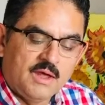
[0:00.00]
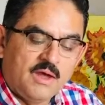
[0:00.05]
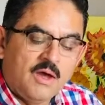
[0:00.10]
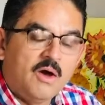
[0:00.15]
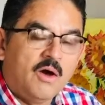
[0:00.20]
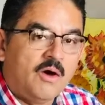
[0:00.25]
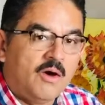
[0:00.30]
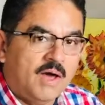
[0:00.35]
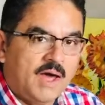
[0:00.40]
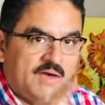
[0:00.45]

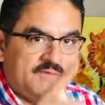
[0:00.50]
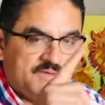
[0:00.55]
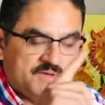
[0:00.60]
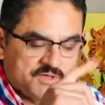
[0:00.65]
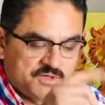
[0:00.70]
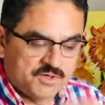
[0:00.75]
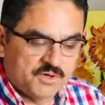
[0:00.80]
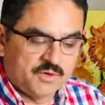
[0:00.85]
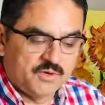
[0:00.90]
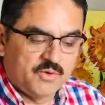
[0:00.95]
I'll have to
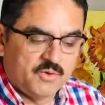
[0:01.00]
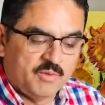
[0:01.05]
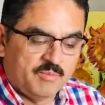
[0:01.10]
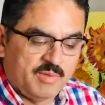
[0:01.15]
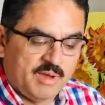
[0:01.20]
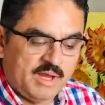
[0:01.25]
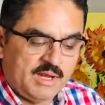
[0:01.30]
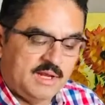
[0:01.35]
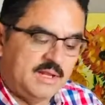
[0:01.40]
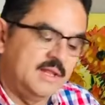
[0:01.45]
show you a
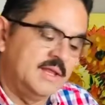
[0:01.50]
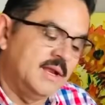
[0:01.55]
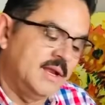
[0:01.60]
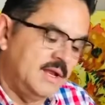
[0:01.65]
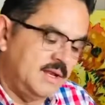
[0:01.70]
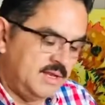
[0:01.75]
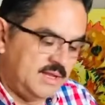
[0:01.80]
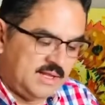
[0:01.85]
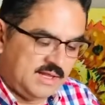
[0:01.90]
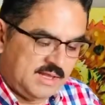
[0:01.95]
painting that I
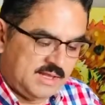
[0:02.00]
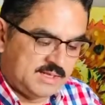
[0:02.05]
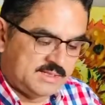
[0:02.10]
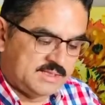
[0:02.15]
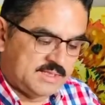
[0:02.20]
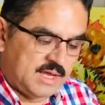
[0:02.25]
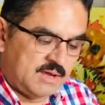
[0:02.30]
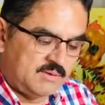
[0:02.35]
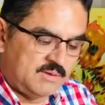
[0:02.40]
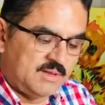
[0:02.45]
did that's
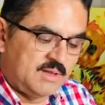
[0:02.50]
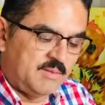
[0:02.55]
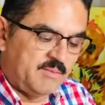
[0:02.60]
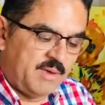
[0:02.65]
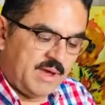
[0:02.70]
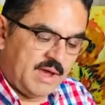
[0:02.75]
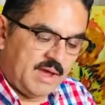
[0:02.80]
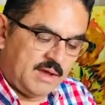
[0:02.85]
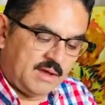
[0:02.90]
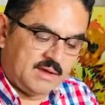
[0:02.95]
out in the
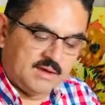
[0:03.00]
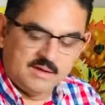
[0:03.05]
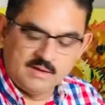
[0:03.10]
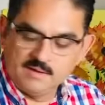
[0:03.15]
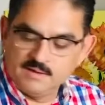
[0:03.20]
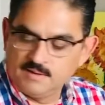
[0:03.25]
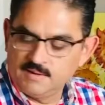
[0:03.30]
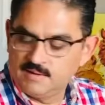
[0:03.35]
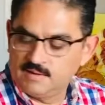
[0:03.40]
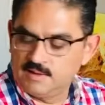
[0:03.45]
back.
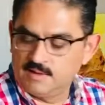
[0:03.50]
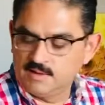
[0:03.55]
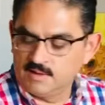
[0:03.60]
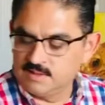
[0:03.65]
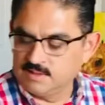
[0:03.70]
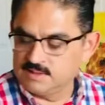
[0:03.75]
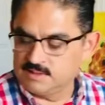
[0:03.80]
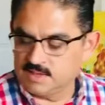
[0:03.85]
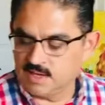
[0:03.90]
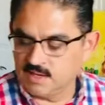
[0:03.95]

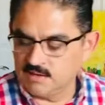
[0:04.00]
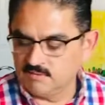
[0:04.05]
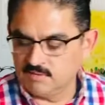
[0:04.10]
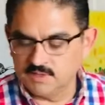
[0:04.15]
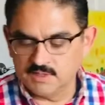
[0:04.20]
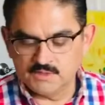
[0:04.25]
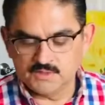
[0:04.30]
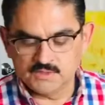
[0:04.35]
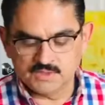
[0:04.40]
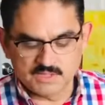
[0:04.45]
It's kind of an
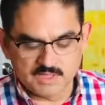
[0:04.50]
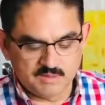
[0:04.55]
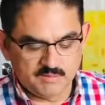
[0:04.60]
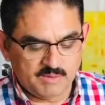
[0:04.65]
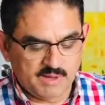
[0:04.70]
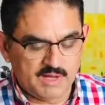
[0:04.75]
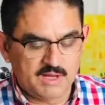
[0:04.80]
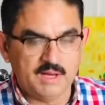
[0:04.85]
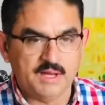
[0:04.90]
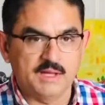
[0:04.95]
interesting
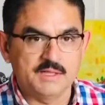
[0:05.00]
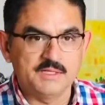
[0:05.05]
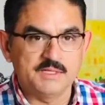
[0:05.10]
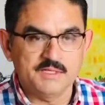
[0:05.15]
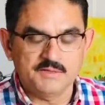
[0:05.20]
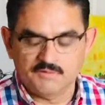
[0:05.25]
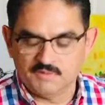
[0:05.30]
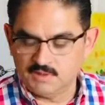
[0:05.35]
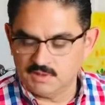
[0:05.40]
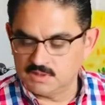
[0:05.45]
painting. I just
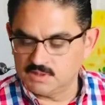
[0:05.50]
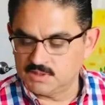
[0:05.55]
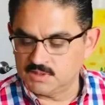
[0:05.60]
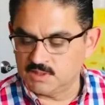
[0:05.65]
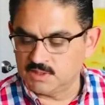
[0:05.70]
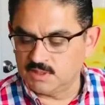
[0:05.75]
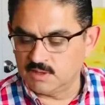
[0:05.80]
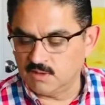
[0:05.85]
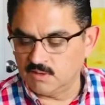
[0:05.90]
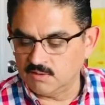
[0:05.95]
finished it.
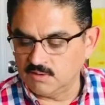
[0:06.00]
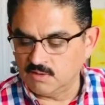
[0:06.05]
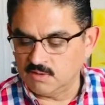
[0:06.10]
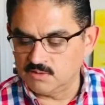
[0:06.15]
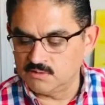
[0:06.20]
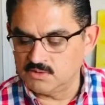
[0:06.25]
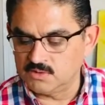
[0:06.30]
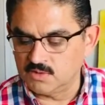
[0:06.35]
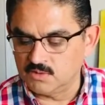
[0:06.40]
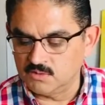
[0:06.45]
I'll
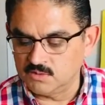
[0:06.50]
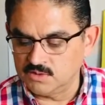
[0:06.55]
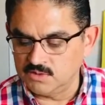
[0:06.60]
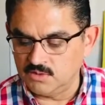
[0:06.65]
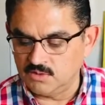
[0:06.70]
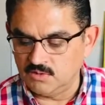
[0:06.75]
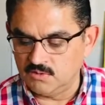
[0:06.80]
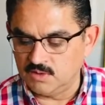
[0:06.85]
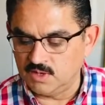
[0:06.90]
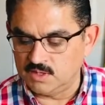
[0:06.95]
show it to you
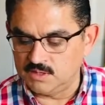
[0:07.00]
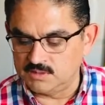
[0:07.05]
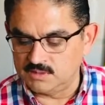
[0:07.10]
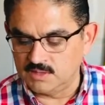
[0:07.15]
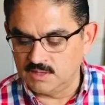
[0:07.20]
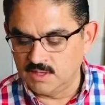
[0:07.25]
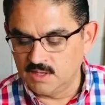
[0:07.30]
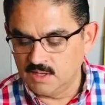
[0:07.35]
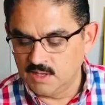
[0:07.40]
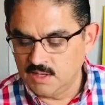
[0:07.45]
guys.
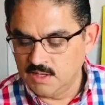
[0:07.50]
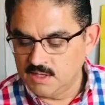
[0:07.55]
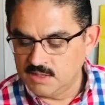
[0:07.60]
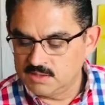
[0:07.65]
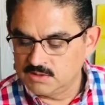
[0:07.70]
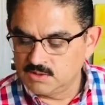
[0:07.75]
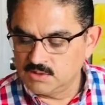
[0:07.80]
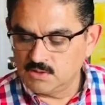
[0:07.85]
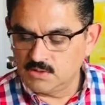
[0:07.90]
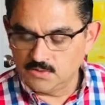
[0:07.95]

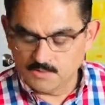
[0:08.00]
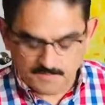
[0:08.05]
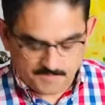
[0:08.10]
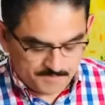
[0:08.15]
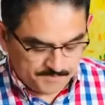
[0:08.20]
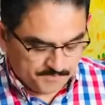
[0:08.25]
So,